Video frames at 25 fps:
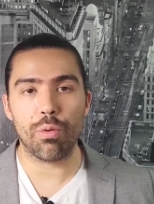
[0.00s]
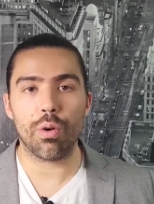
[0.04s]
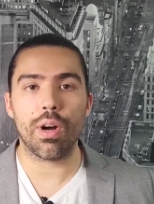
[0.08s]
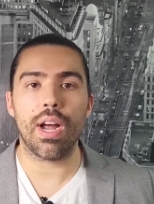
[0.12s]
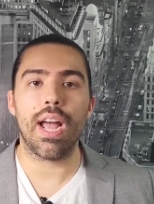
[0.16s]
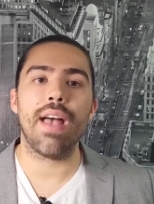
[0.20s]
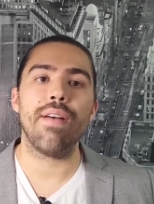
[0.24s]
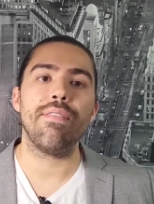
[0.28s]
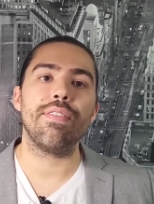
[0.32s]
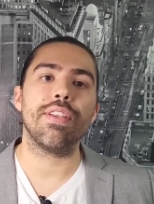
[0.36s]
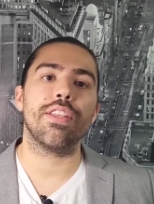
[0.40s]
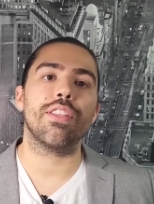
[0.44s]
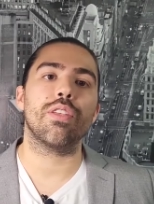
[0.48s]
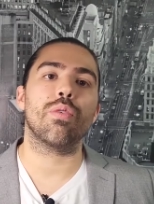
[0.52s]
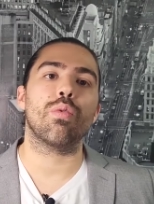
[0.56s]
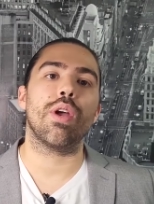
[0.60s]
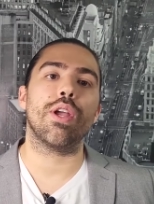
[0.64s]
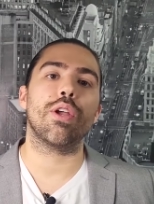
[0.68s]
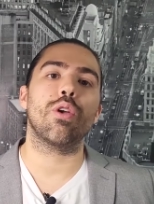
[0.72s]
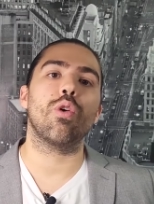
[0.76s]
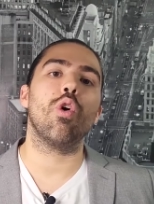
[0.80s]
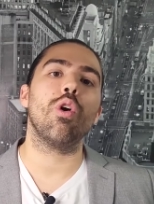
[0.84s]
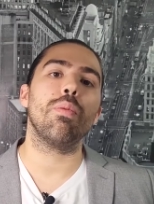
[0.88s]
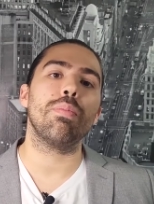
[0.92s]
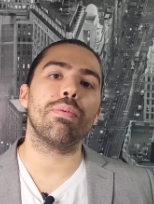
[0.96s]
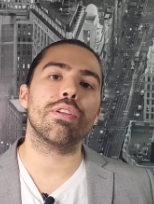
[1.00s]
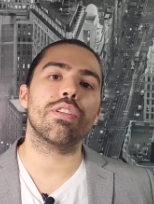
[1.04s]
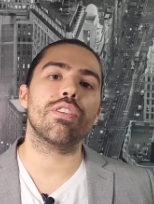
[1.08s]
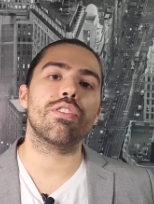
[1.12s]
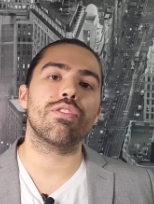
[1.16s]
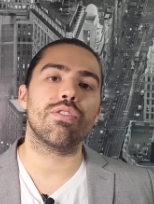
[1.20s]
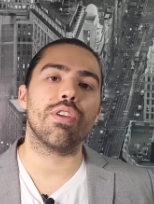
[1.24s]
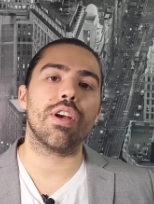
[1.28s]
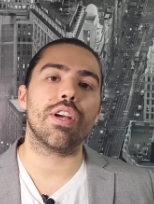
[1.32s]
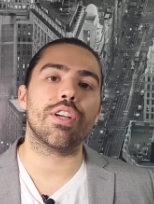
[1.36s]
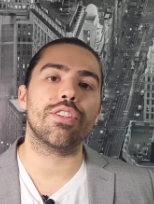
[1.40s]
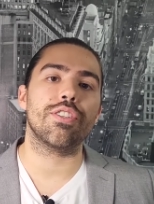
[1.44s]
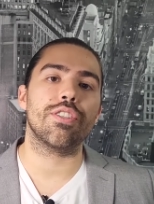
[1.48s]
having in the right corporate
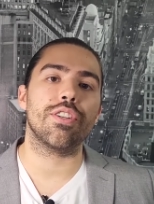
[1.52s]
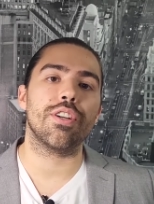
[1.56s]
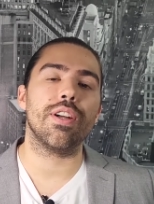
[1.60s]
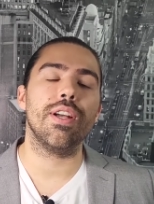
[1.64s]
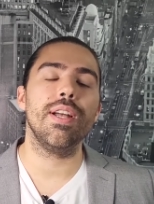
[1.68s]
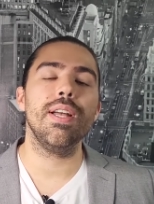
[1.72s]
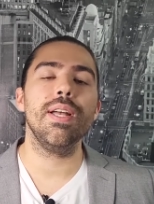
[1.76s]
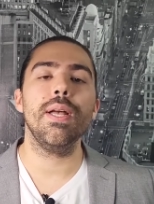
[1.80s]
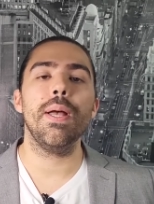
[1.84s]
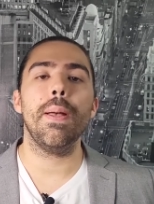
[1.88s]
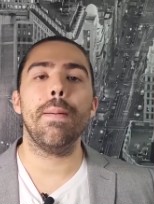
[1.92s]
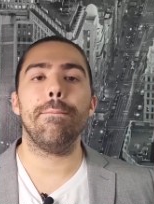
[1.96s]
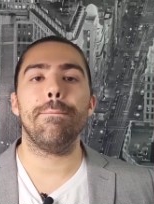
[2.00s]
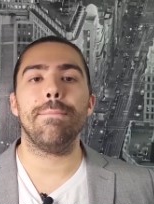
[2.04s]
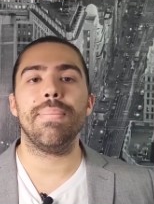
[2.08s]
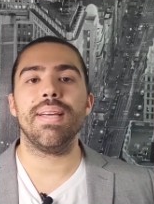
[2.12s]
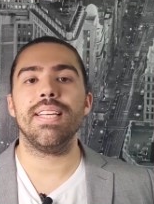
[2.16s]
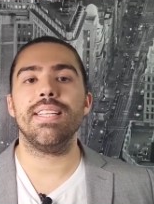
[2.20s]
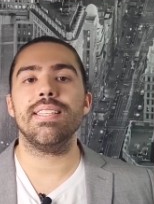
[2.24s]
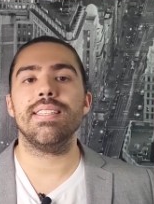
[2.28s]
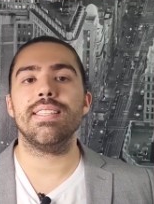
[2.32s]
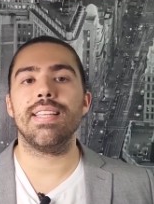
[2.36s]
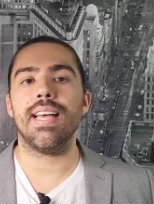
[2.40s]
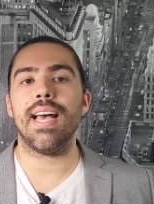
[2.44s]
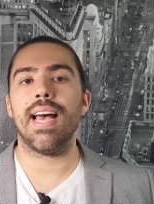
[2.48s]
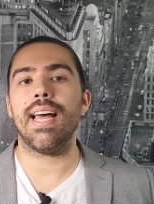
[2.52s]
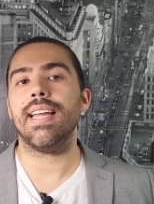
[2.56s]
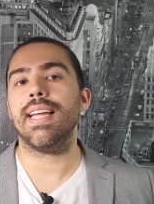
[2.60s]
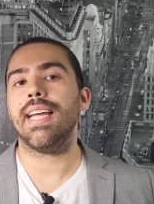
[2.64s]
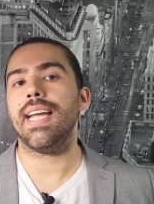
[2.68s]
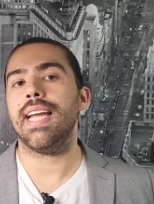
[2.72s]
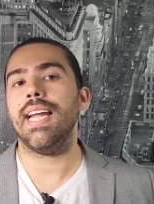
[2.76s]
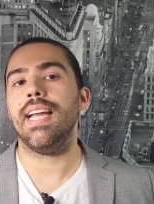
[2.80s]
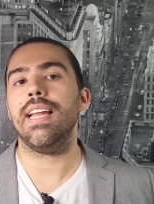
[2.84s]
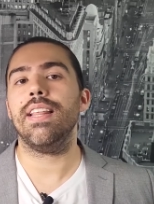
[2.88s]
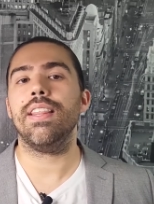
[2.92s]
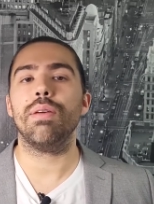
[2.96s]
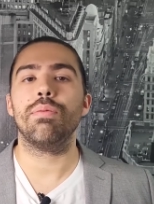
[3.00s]
structure means that
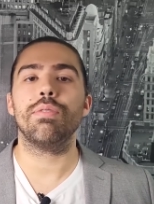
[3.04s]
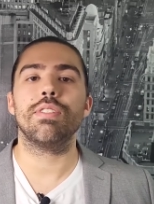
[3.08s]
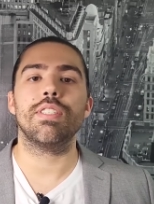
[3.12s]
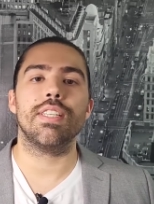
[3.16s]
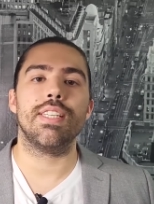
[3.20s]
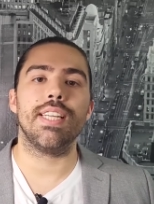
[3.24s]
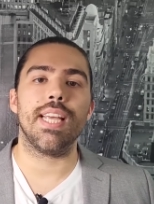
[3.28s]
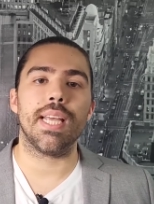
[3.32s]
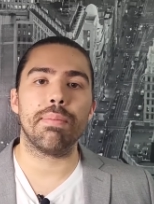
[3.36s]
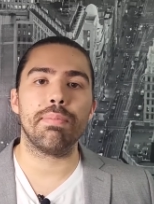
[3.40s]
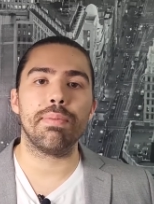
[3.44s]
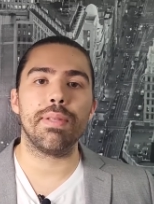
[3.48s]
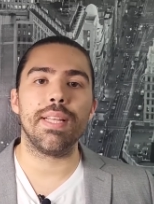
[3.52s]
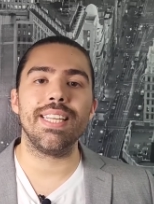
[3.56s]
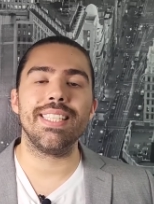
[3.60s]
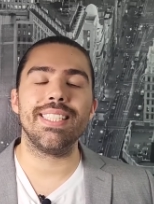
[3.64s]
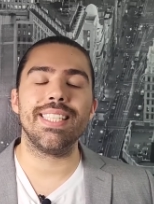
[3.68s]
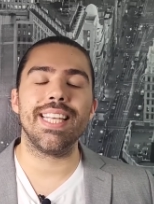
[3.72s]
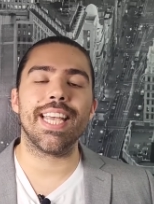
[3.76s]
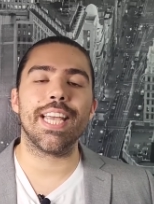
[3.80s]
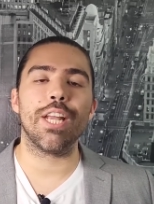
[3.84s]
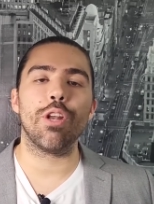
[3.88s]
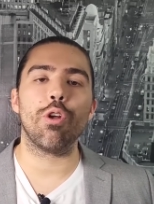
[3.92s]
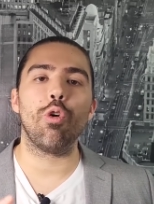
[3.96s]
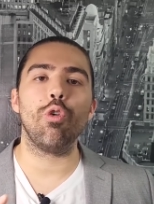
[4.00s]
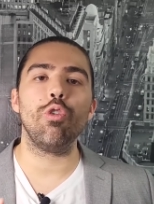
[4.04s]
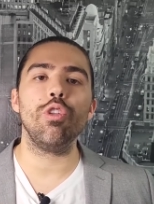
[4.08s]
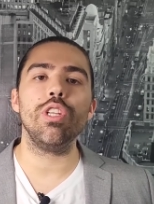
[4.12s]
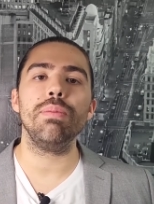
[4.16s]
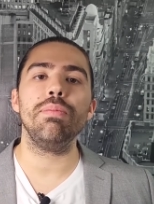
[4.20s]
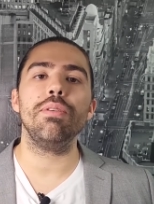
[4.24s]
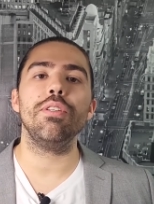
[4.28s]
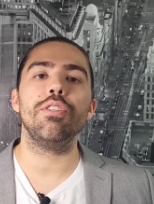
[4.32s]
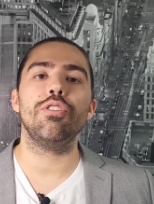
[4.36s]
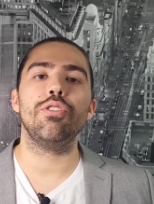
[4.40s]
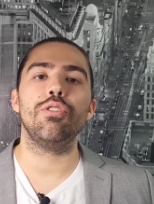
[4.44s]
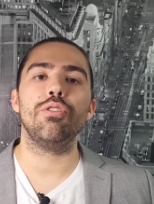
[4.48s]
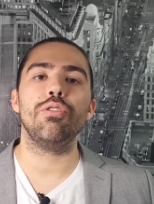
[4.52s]
anything was to take place, they can only be
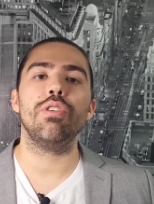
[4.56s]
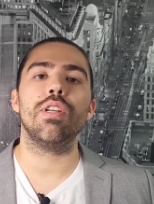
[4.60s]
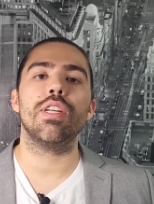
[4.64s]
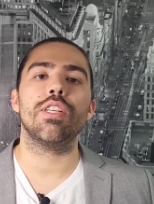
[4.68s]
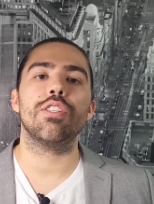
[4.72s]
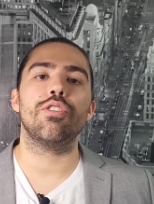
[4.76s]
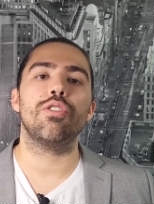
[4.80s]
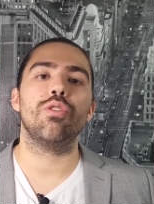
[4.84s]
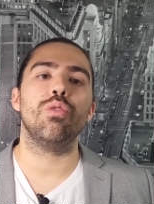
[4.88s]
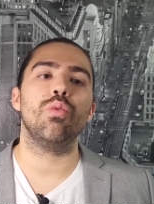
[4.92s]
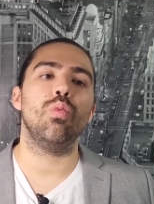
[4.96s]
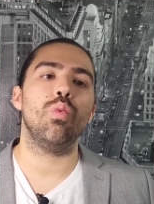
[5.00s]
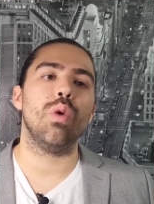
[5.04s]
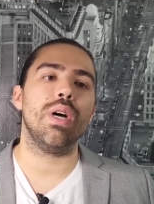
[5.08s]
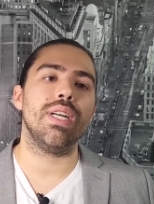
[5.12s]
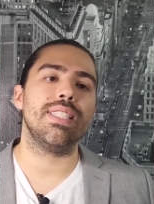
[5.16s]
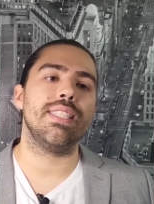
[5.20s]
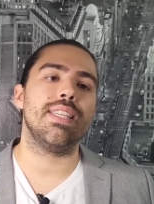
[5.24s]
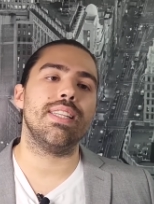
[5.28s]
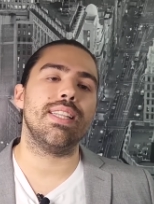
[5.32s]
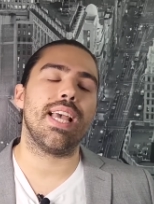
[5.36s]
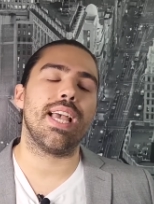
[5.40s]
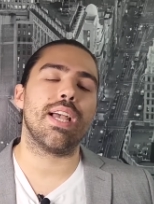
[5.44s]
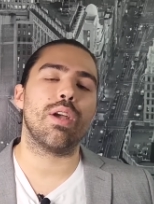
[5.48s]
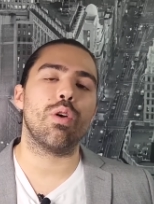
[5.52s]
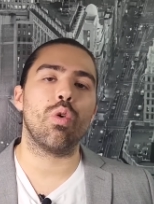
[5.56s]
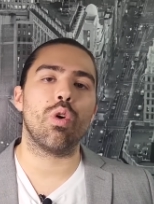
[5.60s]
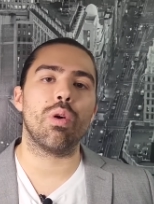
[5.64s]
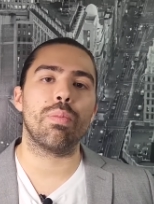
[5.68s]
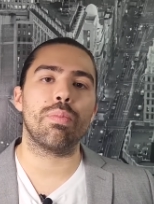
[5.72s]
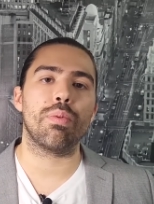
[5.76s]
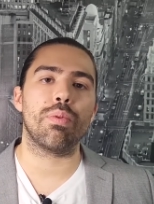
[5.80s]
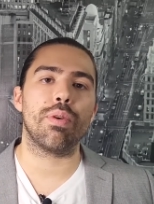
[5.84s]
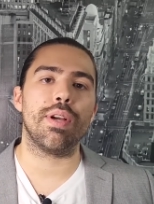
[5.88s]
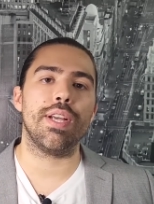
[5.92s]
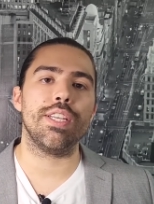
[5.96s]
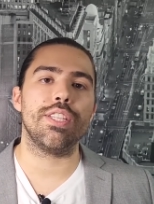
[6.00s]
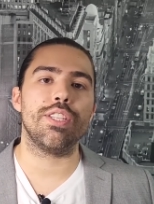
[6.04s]
sued as to what's in that
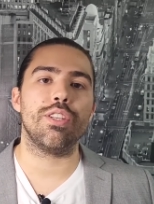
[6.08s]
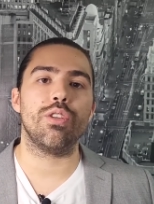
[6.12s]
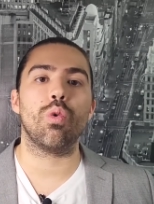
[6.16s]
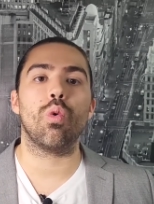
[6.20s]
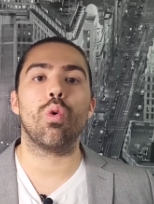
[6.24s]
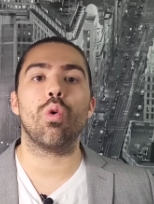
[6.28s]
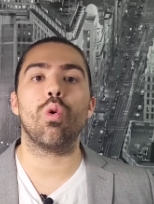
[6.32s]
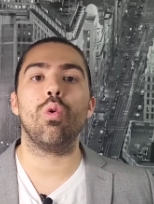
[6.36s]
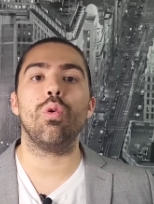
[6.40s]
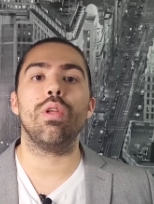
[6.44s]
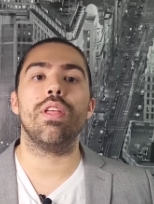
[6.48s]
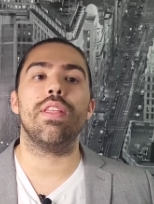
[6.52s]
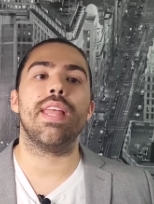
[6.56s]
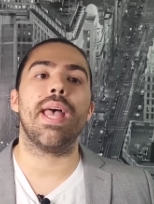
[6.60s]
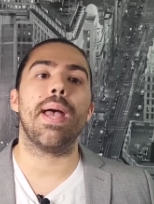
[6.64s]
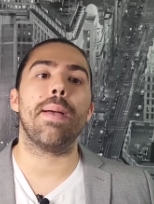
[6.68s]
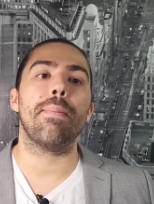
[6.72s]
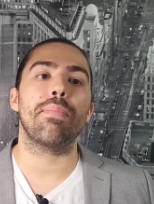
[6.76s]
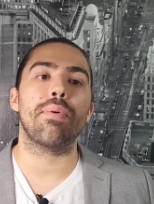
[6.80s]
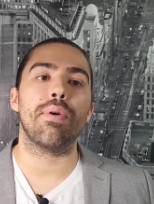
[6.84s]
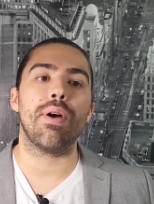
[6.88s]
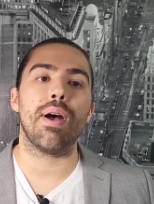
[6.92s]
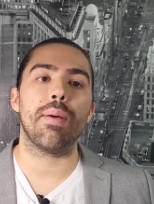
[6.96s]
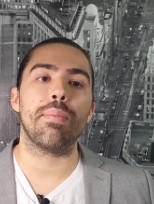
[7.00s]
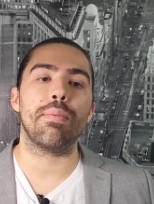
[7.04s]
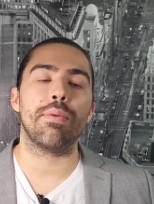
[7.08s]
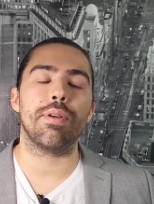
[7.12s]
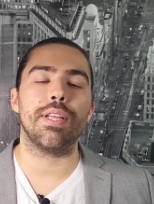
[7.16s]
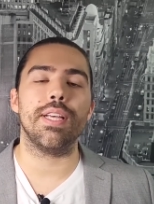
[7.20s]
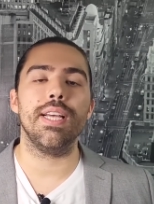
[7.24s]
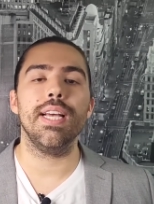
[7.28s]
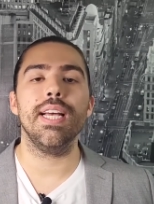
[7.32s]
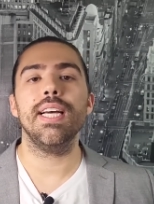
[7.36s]
corporation or only that property,